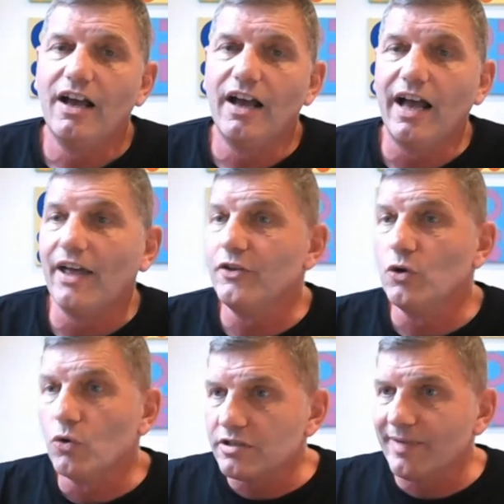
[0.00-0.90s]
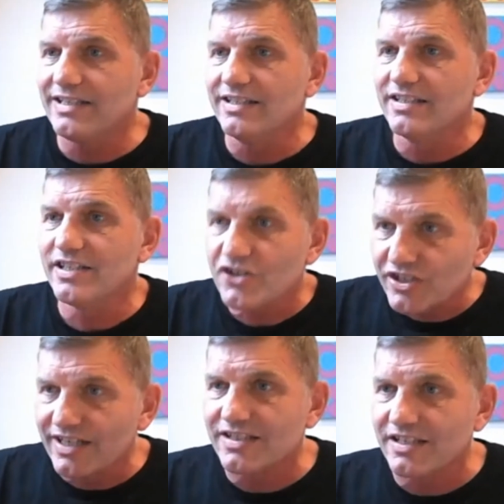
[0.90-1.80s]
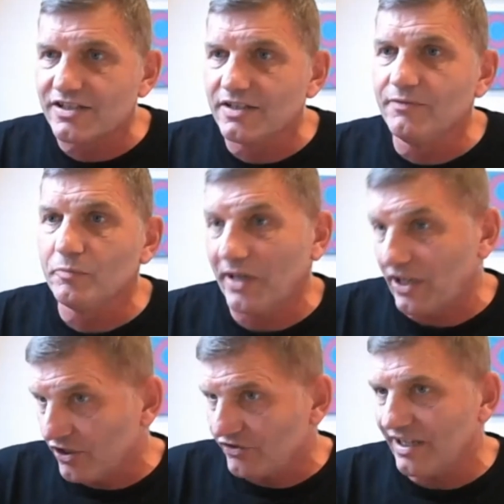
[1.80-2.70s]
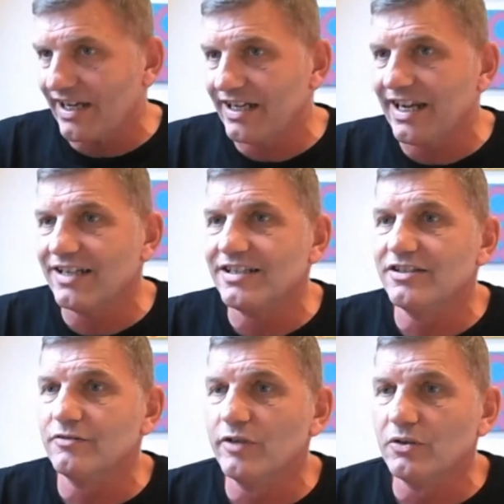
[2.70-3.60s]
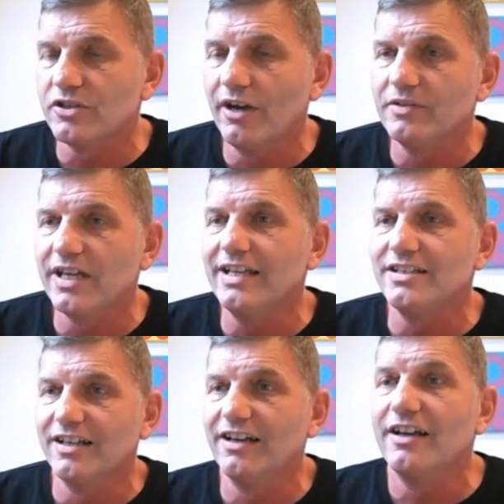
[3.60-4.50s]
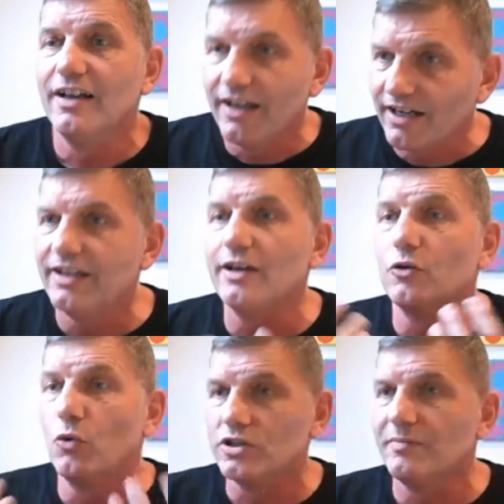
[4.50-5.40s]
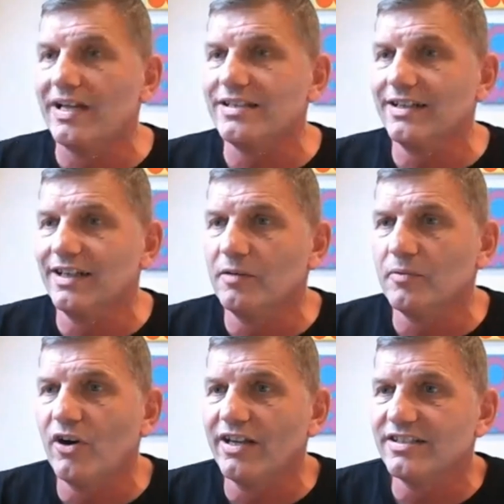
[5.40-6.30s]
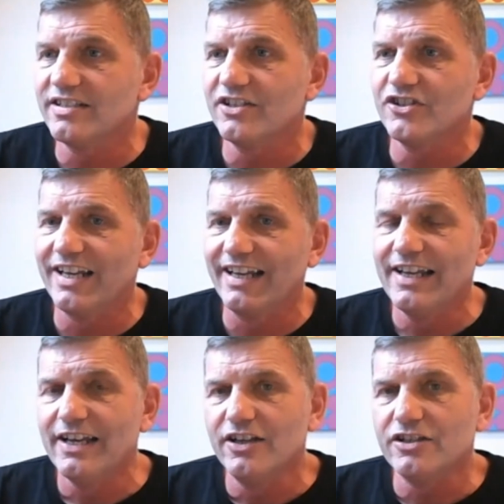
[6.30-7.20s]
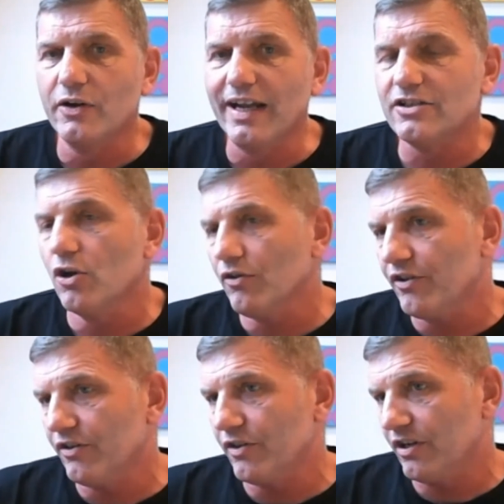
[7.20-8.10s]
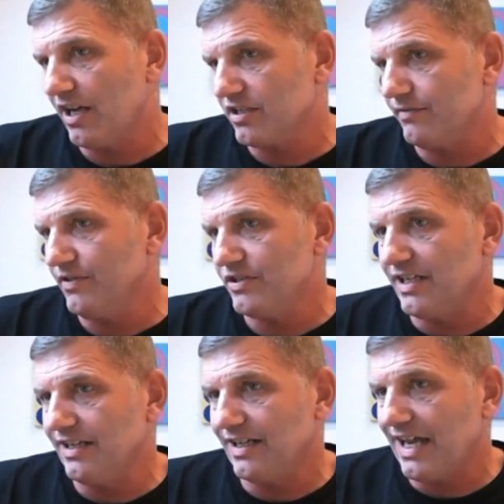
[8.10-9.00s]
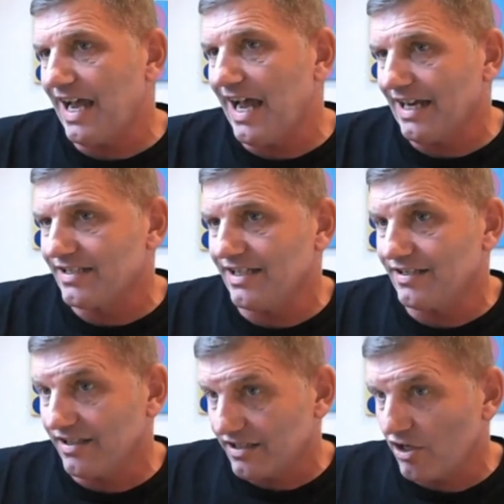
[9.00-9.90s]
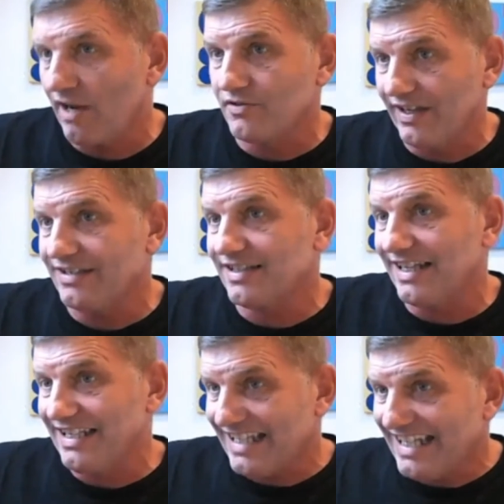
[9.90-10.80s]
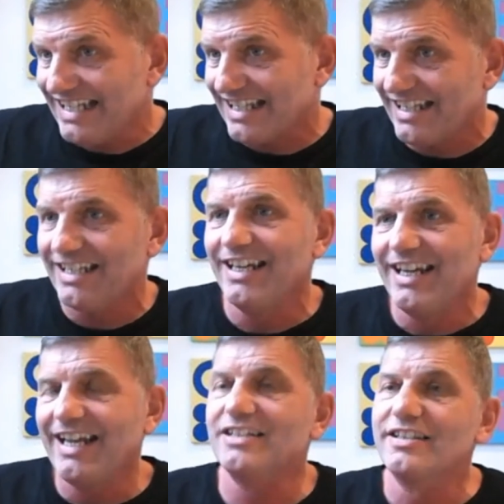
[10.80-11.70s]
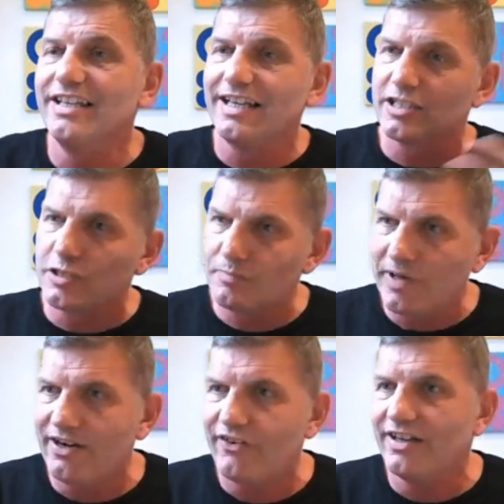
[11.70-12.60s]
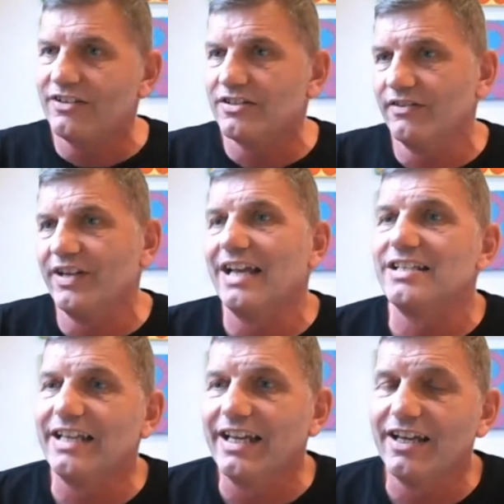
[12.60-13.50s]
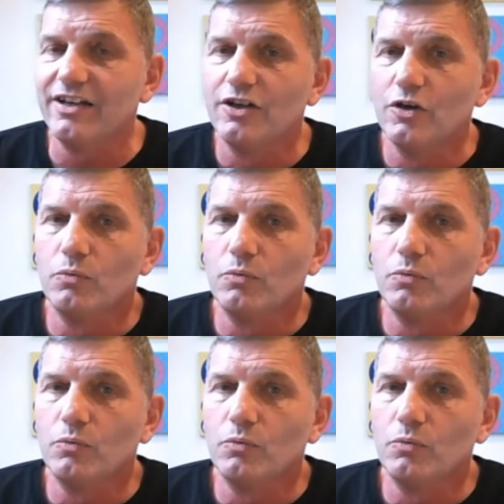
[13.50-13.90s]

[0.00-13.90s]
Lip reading: And the automated decisioning systems, because they're connected to real time data, can then automatically apply decisioning. So it's not that the customers didn't get access to the types of things they needed. It's the experience of getting it